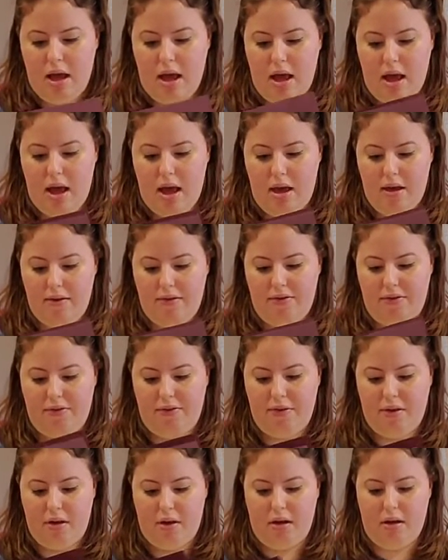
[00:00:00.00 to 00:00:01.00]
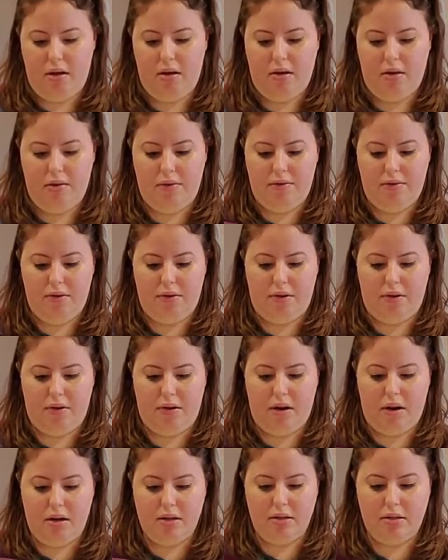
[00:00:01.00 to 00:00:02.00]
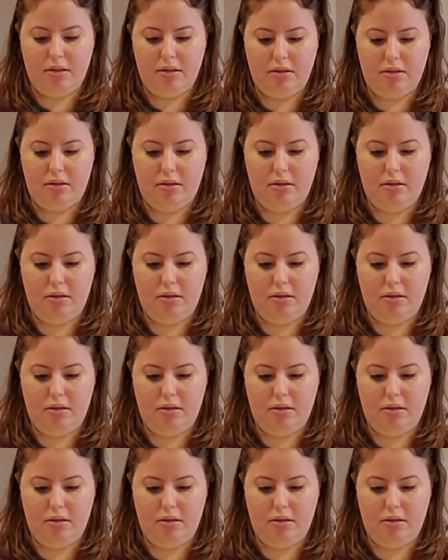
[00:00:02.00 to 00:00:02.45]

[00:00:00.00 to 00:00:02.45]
half of a cross.